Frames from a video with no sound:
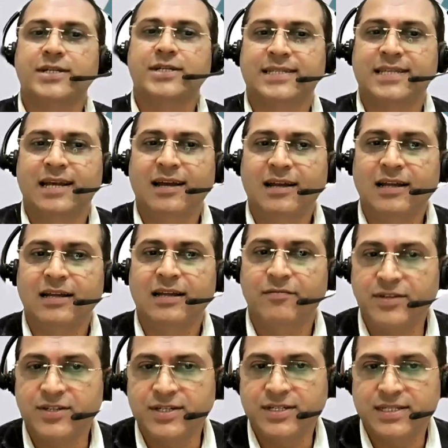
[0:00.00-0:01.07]
Chikitsa,
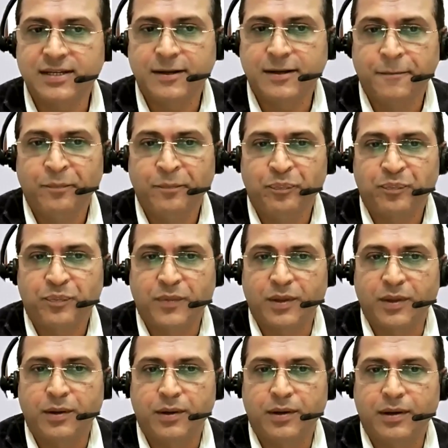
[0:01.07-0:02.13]
which is a
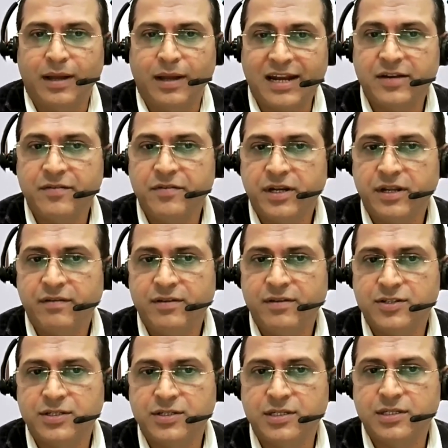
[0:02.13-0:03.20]
activity
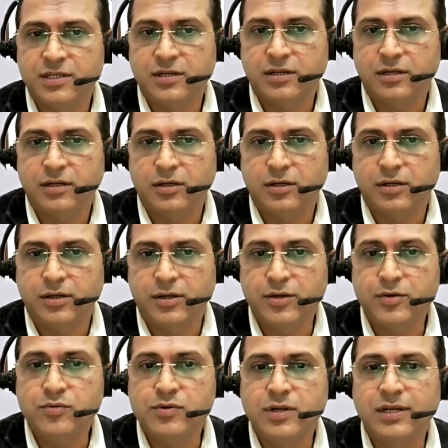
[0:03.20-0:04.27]
which is
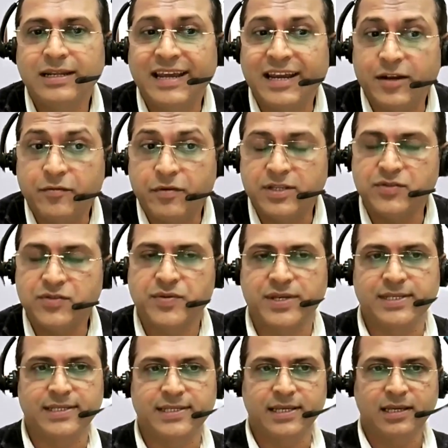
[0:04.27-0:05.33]
neural gateways, you
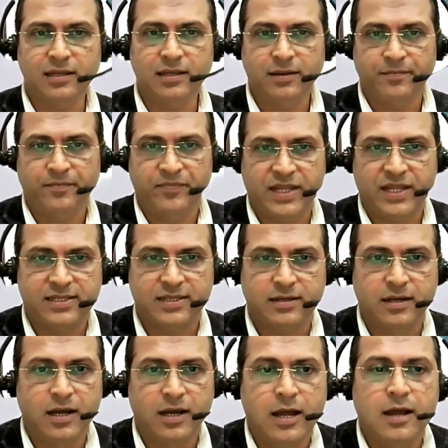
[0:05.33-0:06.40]
can say. That's
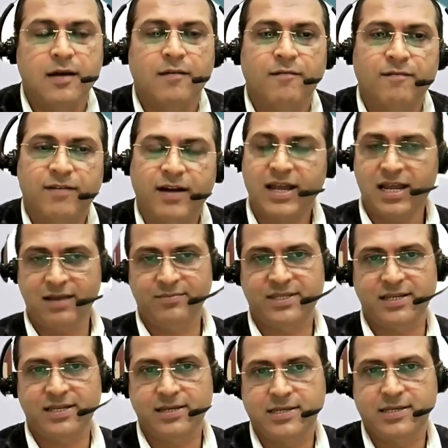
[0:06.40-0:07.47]
a why I'm
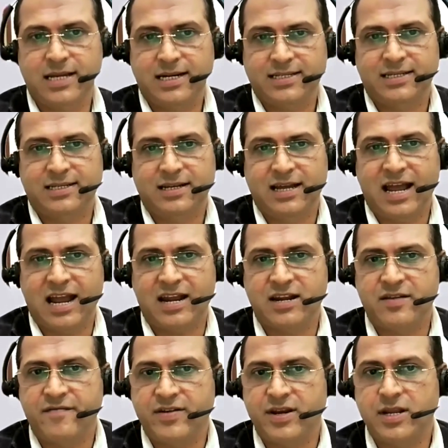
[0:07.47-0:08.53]
saying that's
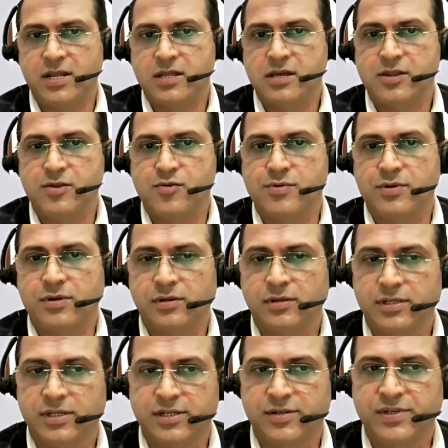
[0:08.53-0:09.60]
activating the neural
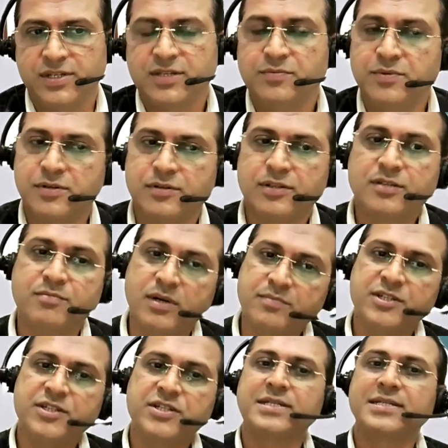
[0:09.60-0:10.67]
gateways, because
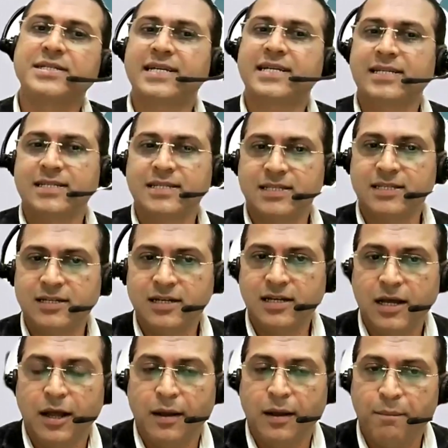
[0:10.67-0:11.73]
Marma Chikitsa is the
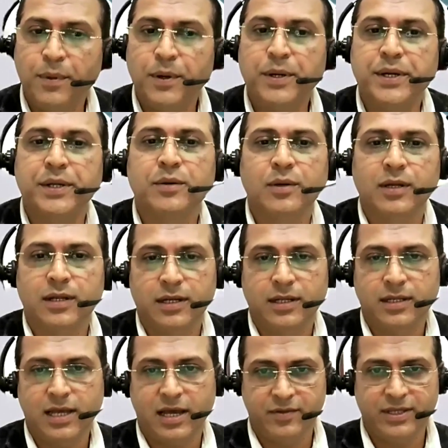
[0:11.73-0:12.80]

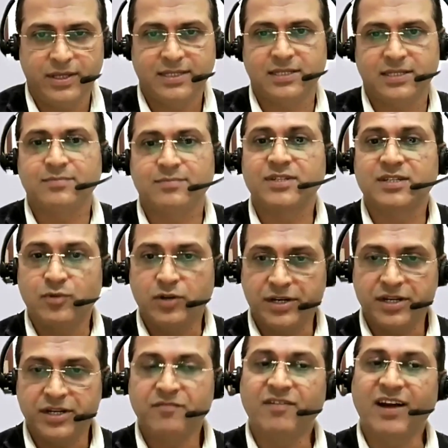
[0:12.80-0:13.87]
particularly the Ayurvedic system
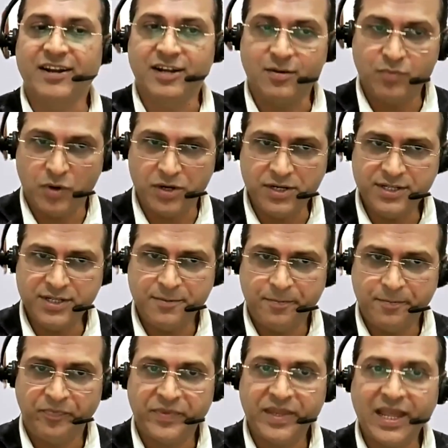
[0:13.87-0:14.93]
stimulating vital points,
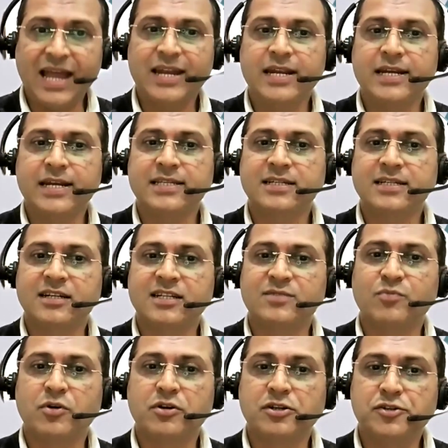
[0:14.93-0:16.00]
and it is a
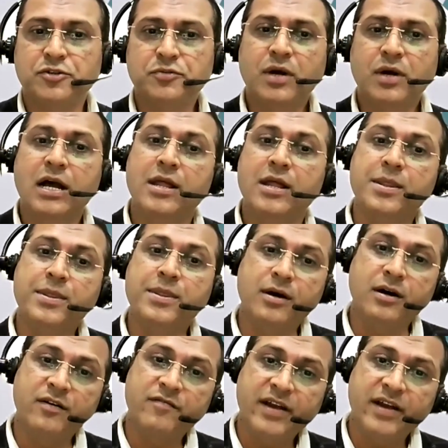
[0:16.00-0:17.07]
correspondent to
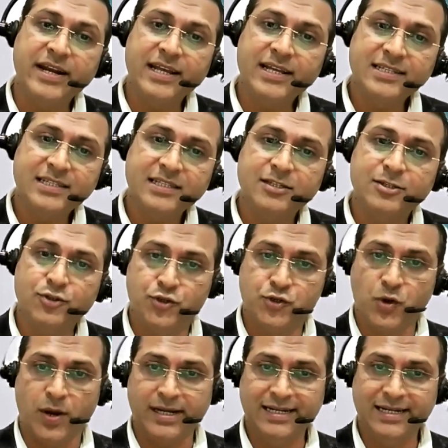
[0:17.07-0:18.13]
nerve endings,
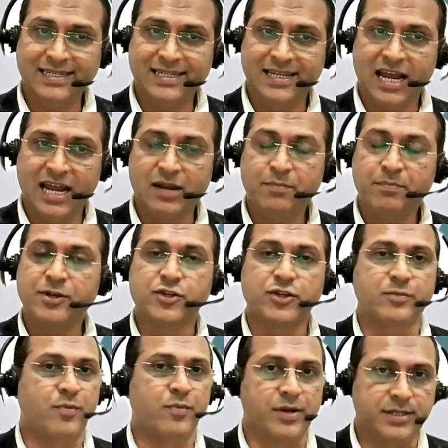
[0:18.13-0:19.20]
joints, and
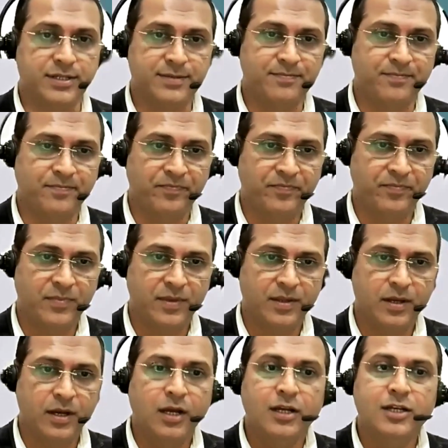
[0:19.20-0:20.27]
pressure points.
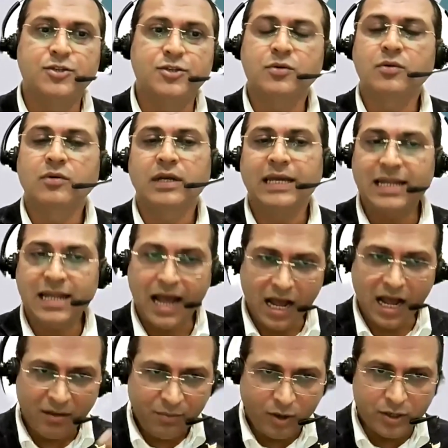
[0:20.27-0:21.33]
So in
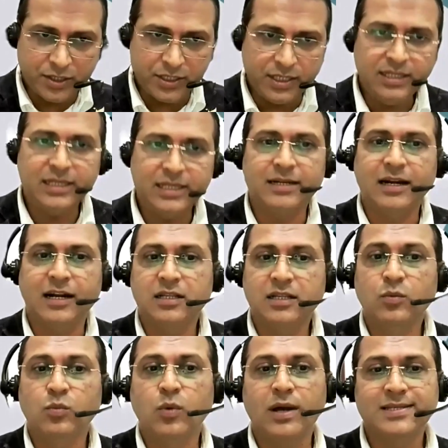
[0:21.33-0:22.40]
our body, there are
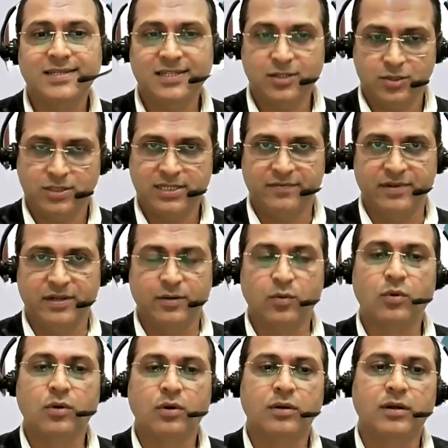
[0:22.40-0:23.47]
the 107